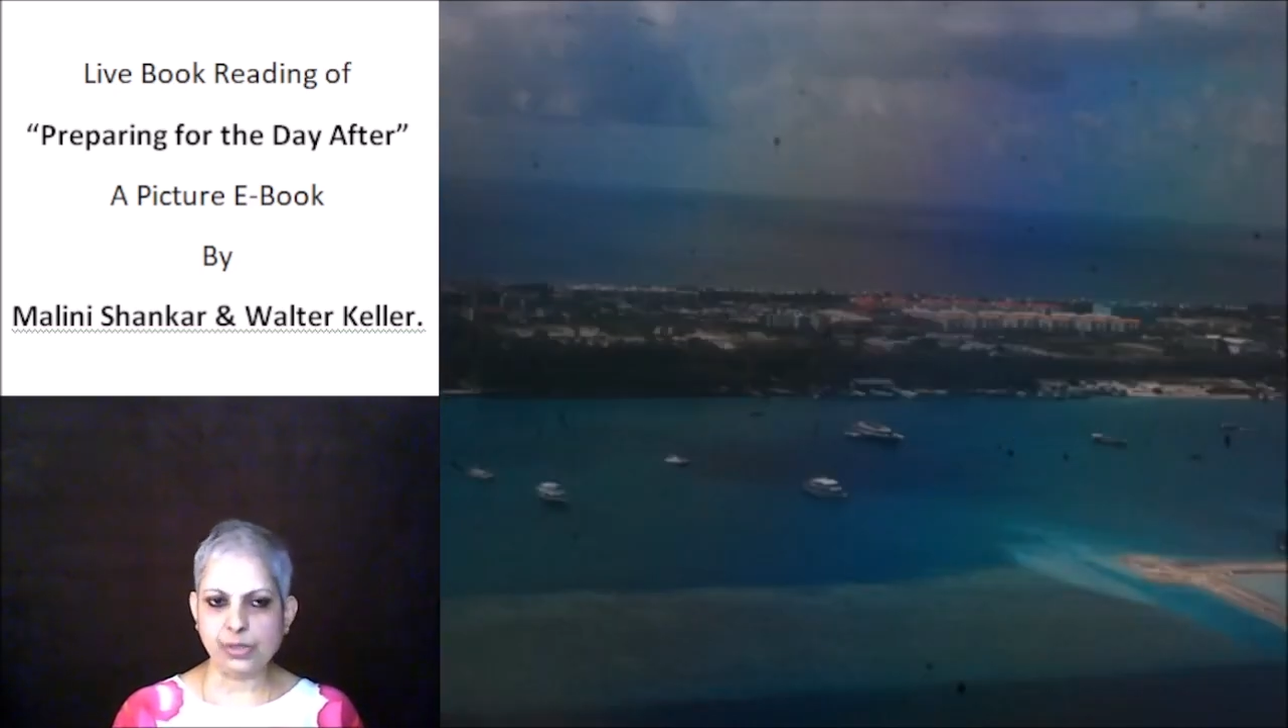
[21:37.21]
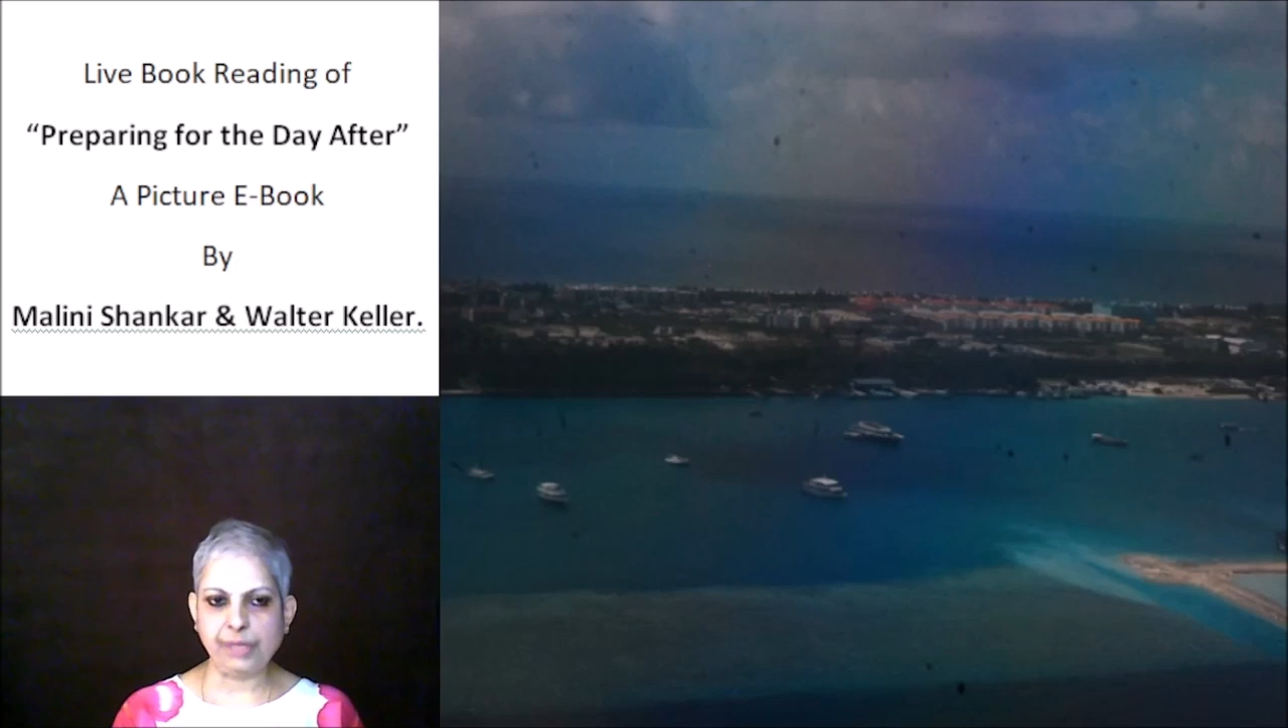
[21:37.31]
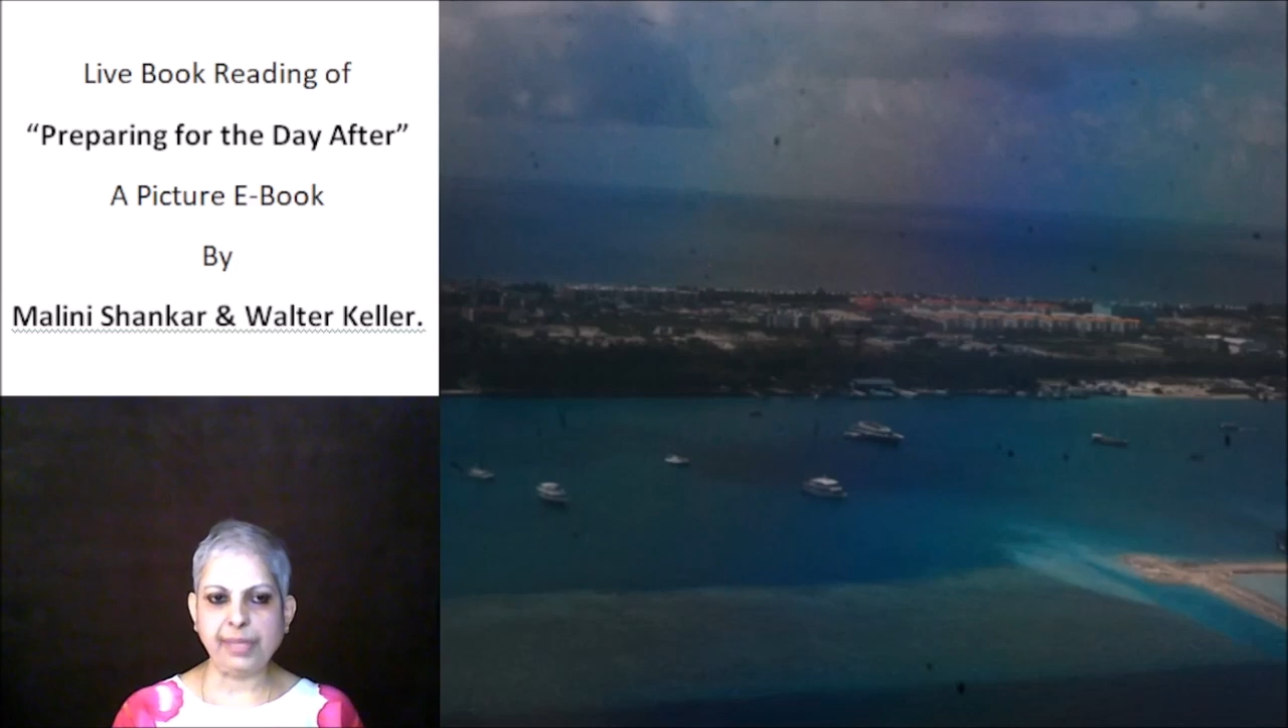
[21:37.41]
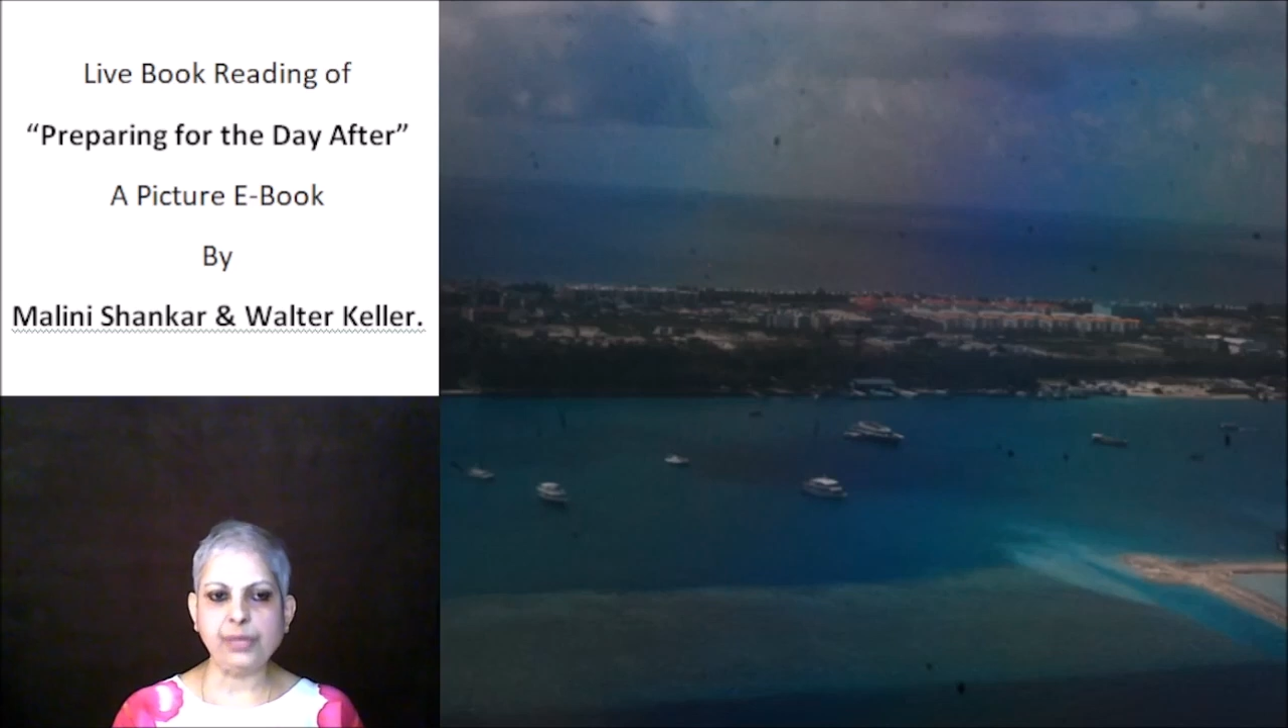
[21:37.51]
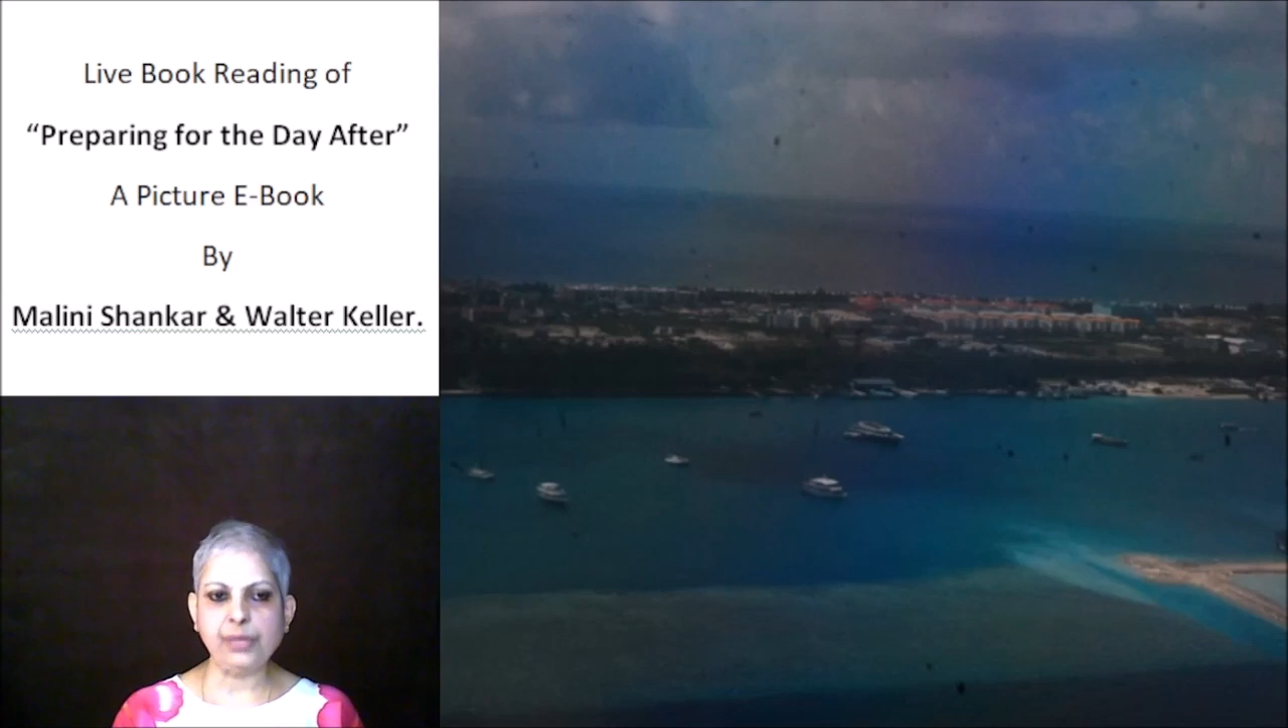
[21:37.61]

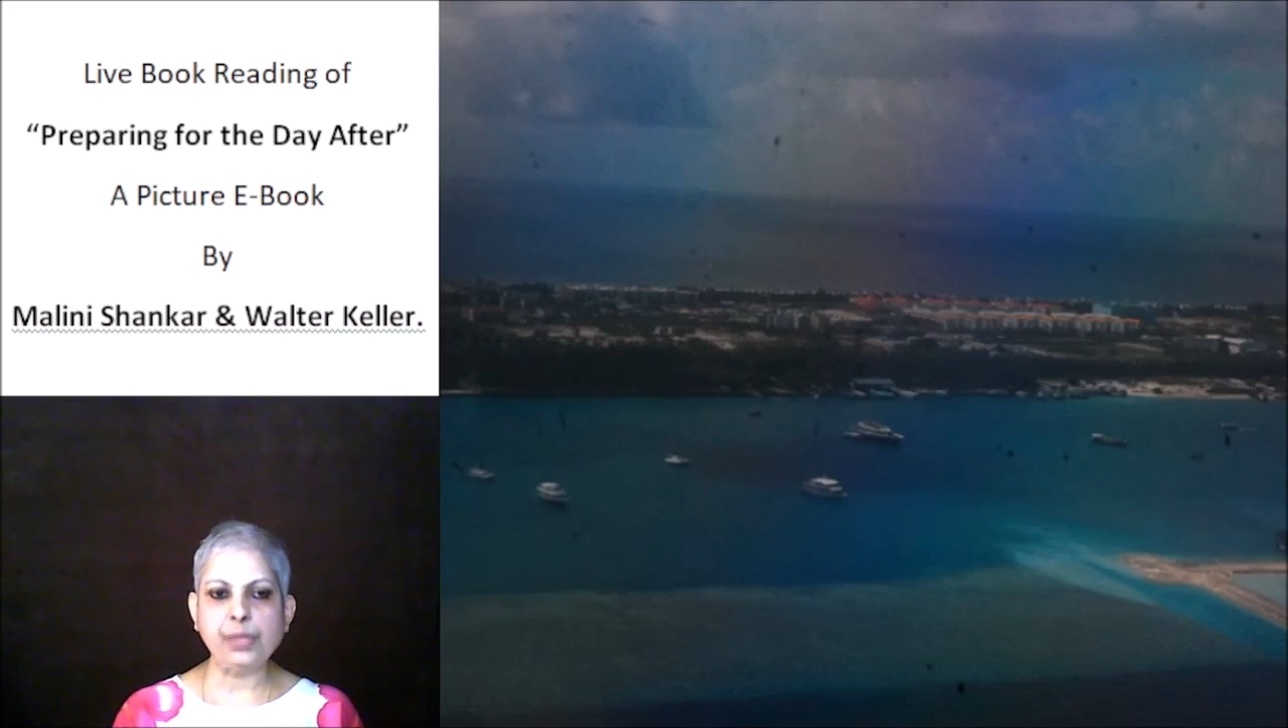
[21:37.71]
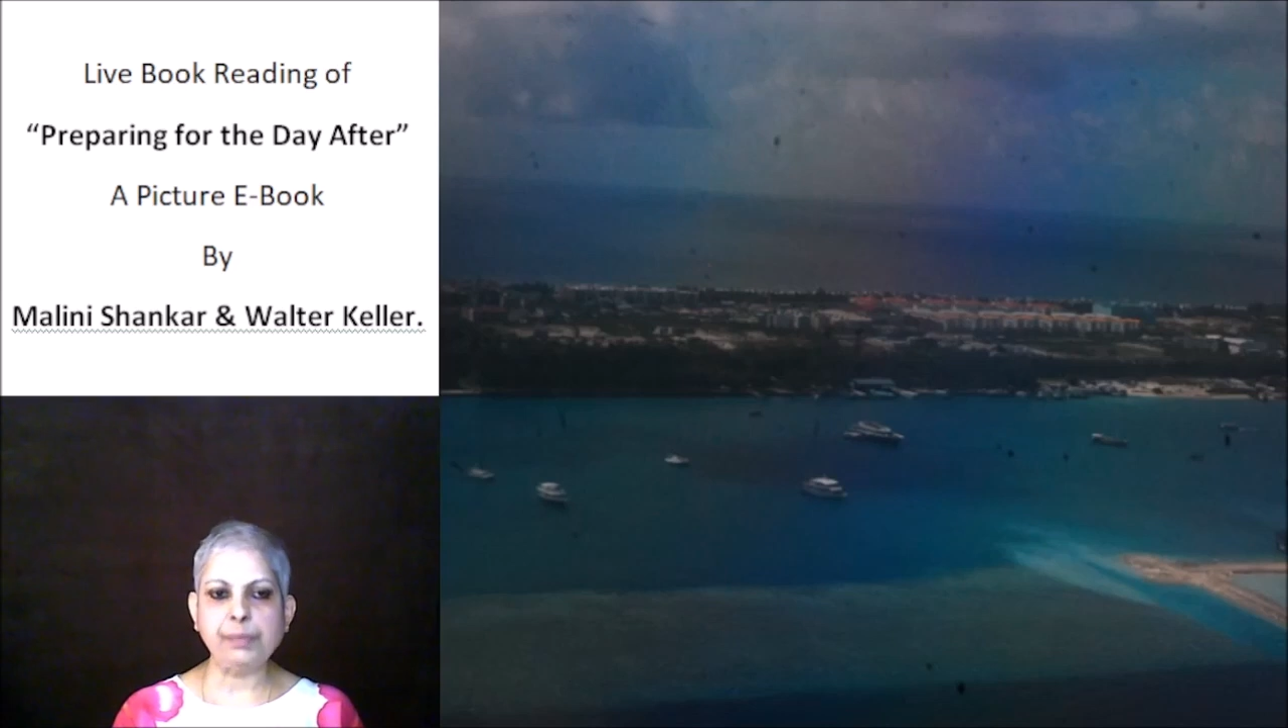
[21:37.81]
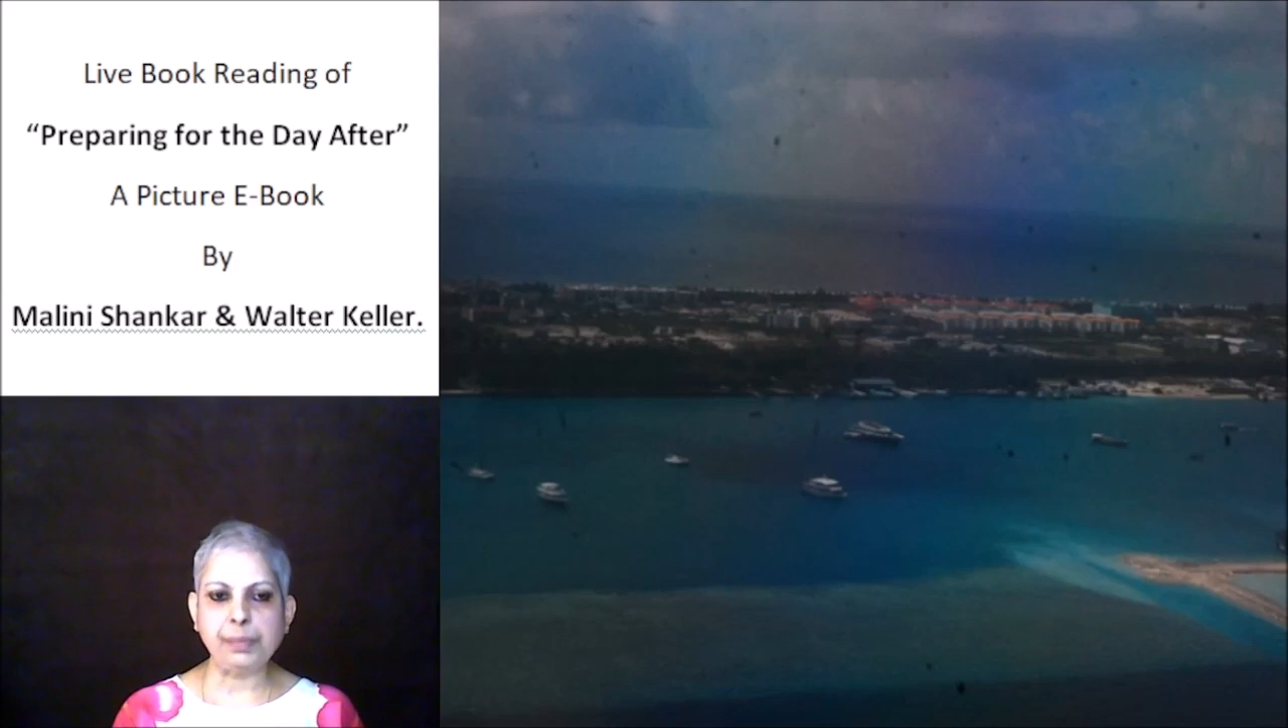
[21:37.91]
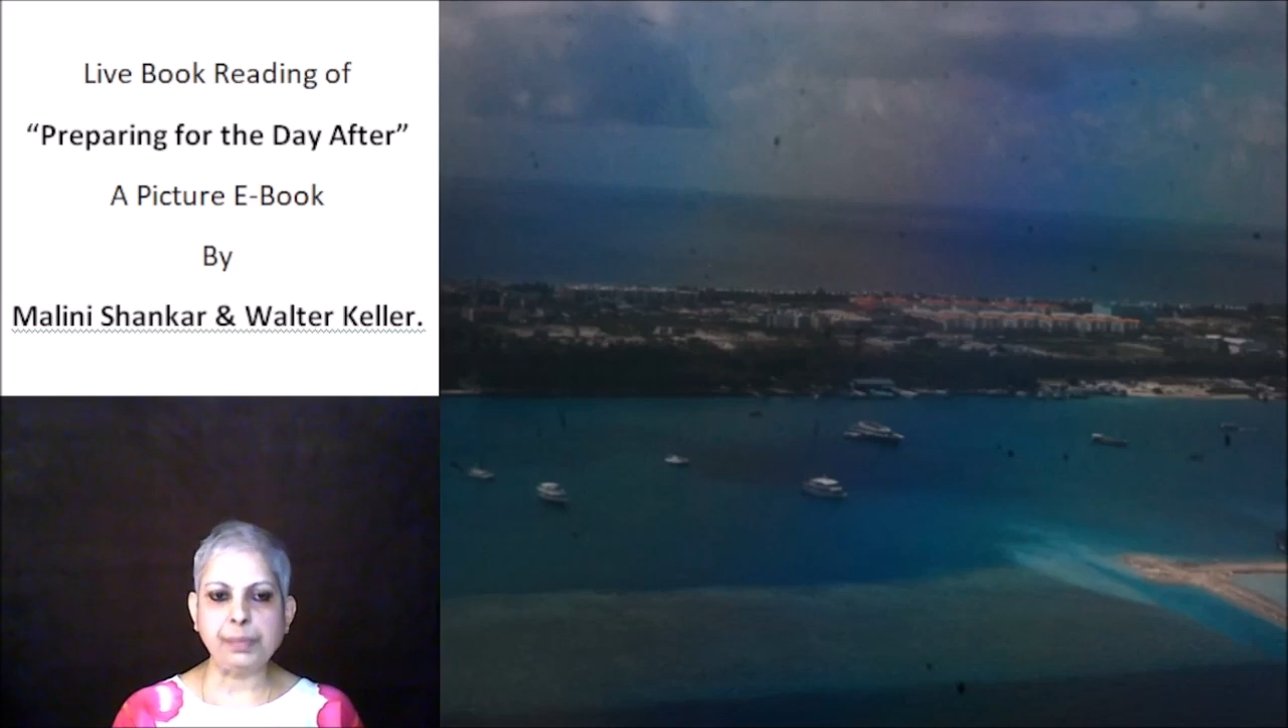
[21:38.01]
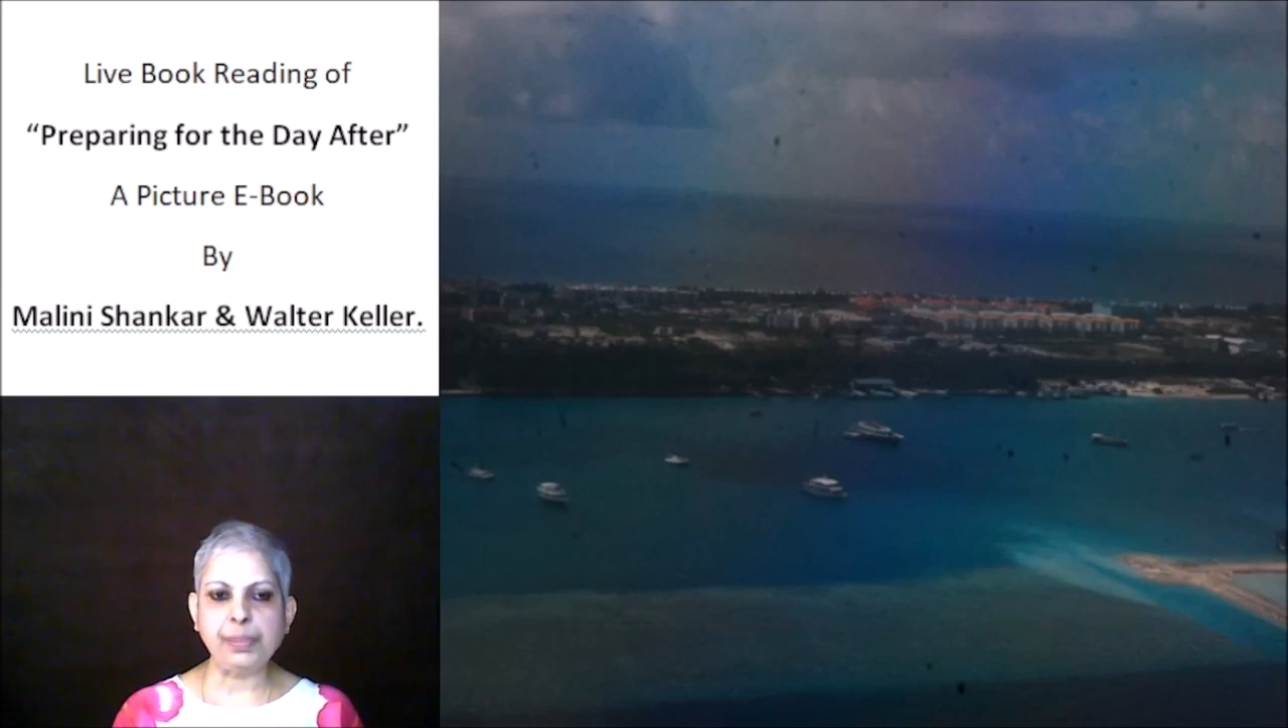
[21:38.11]

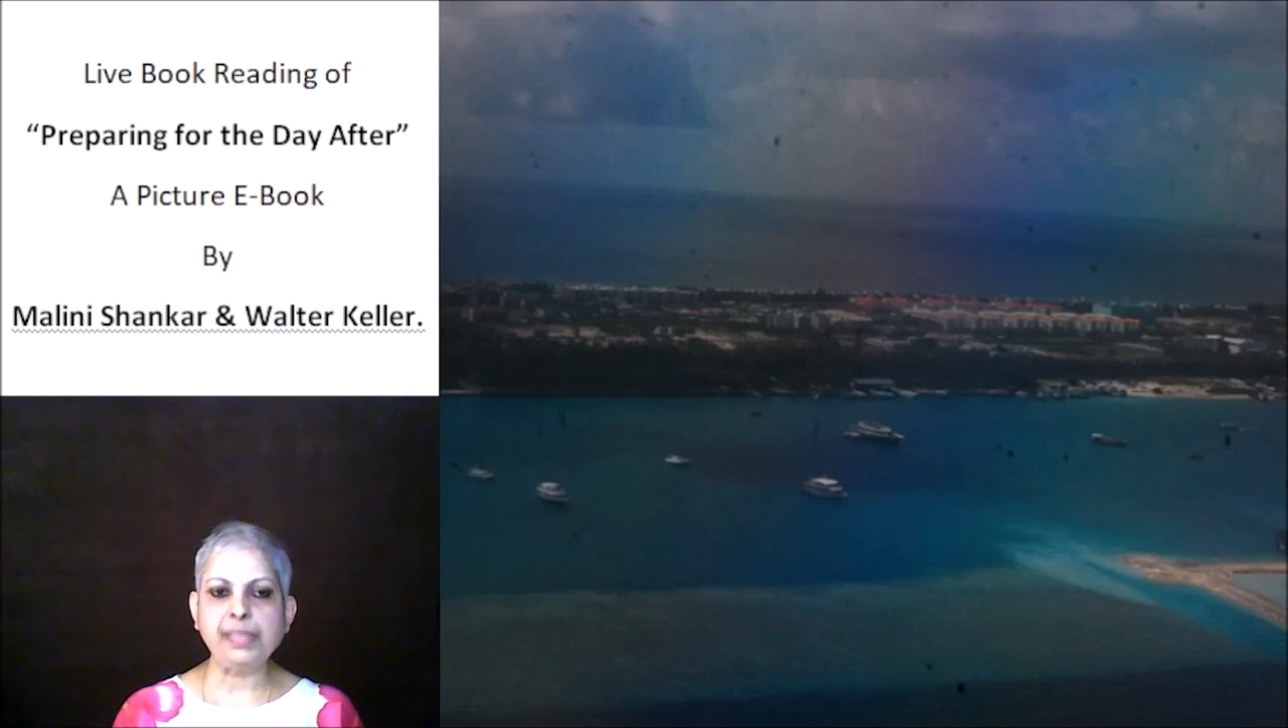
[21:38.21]
evacuate people